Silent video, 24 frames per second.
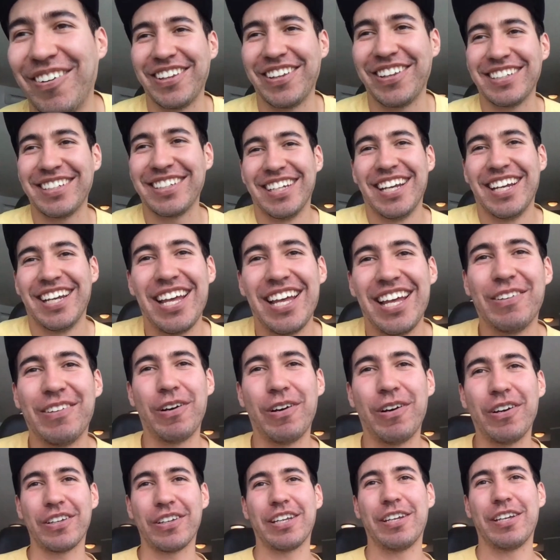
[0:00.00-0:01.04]
Yeah,
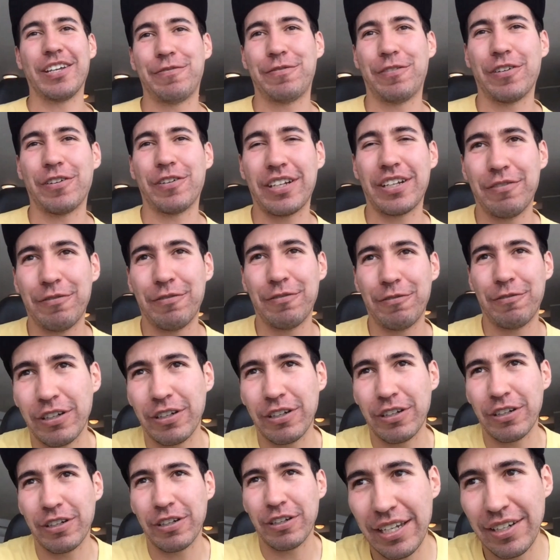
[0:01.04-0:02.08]
especially if it's
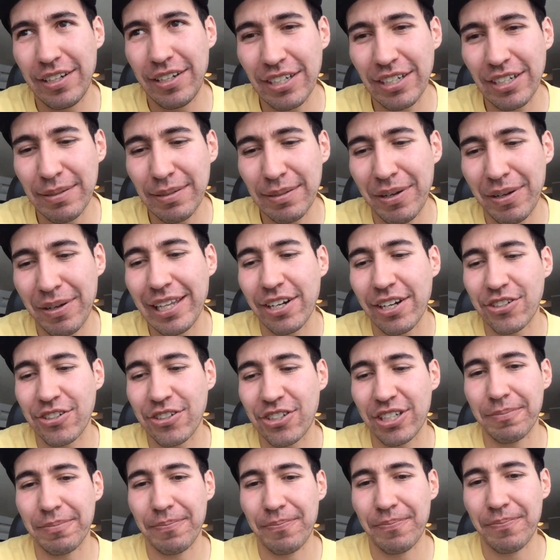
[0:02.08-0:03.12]
like a very.
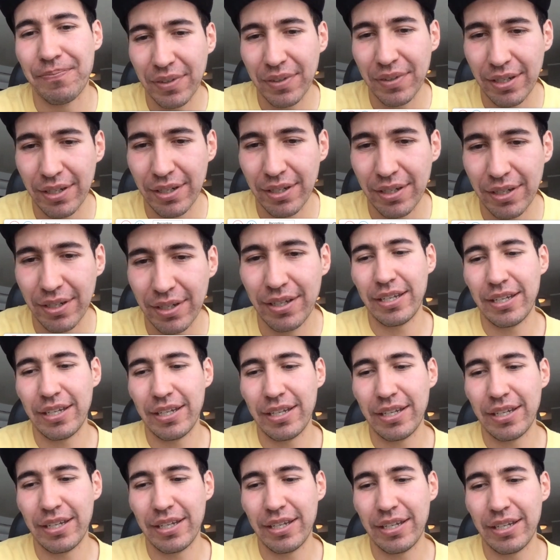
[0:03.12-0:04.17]
Yeah,
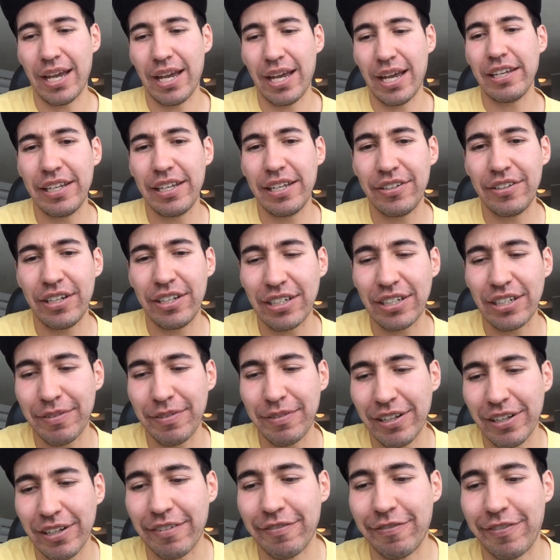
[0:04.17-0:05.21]
go ahead. Yeah,
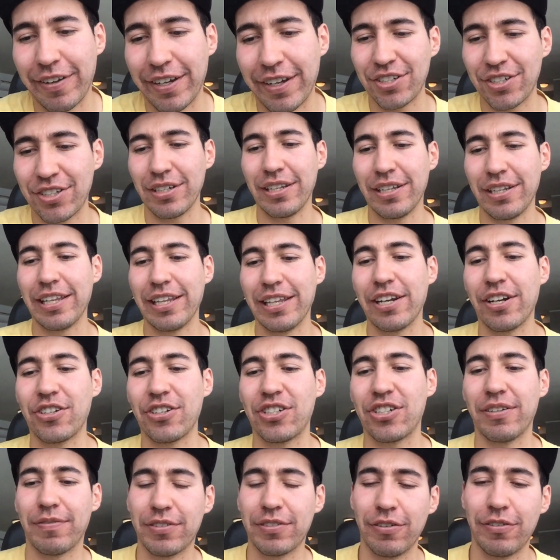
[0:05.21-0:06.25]
he talks about like
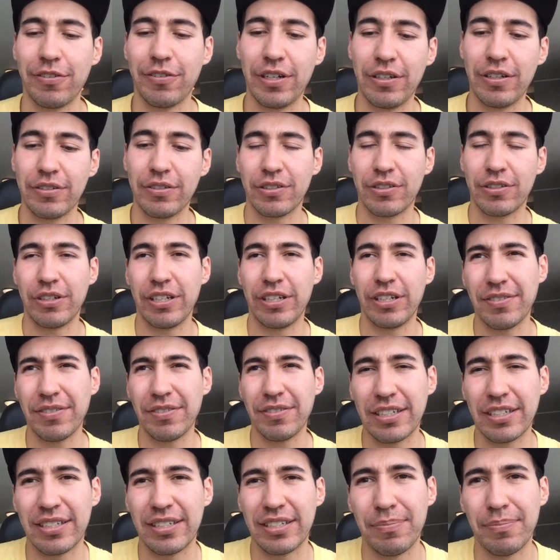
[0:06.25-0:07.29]
vision and leadership. So
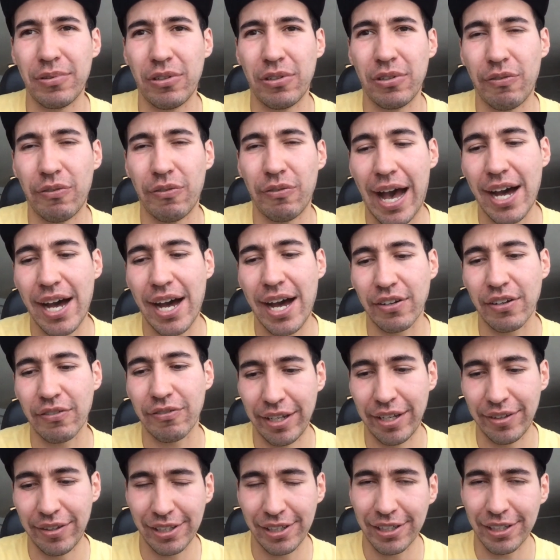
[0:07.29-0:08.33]
he gives an example
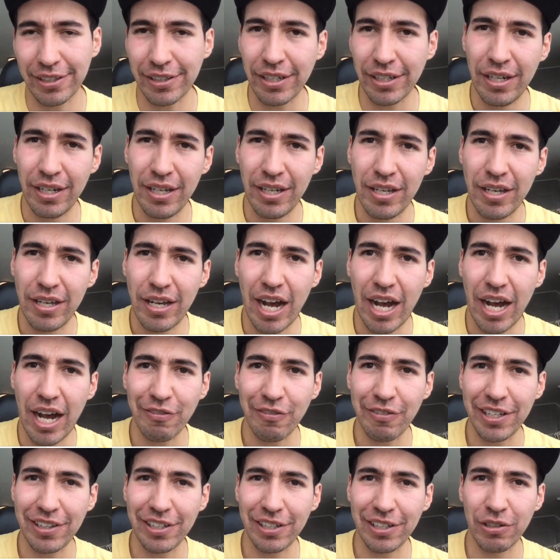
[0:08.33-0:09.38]
of Adolf Hitler.
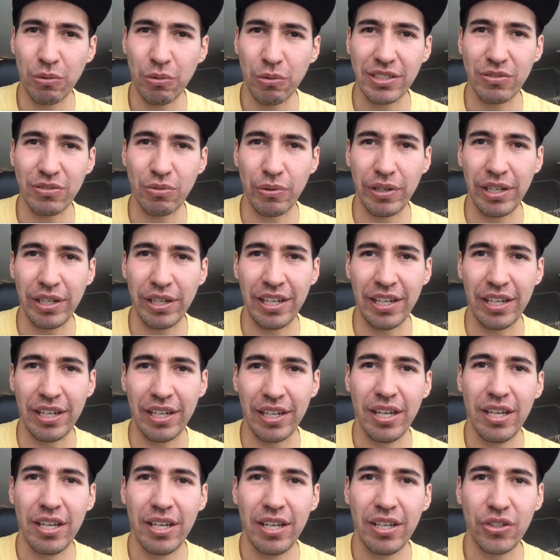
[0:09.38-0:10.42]
Adolf Hitler was
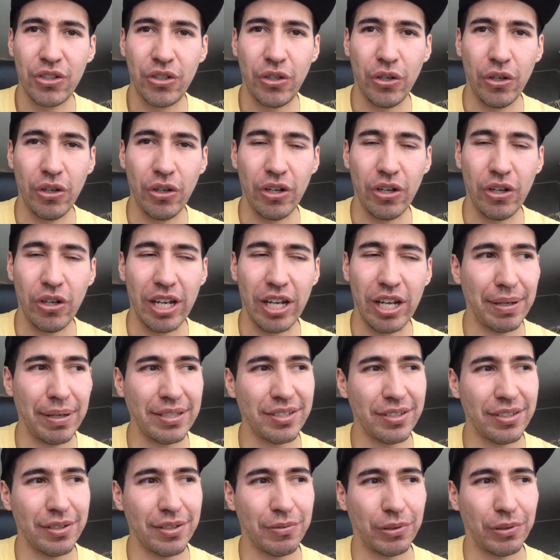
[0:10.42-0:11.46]
really good
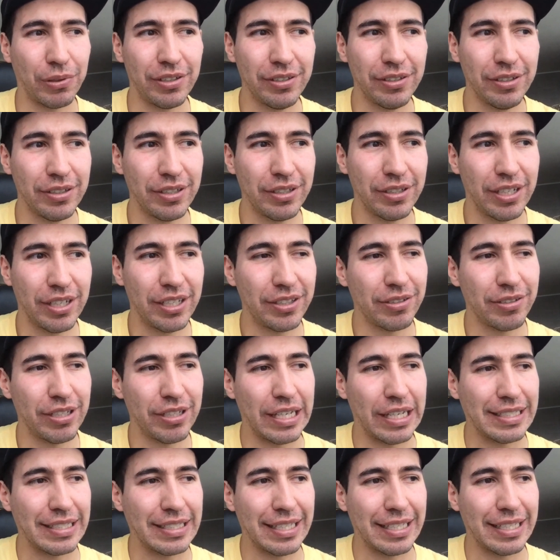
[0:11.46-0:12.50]
at convincing the world
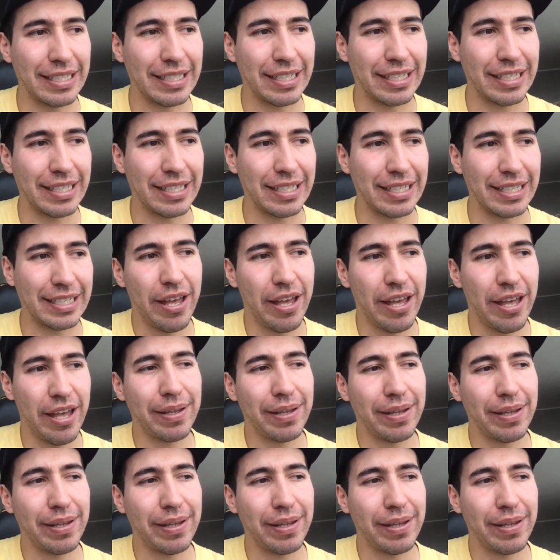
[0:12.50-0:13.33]
into his idea.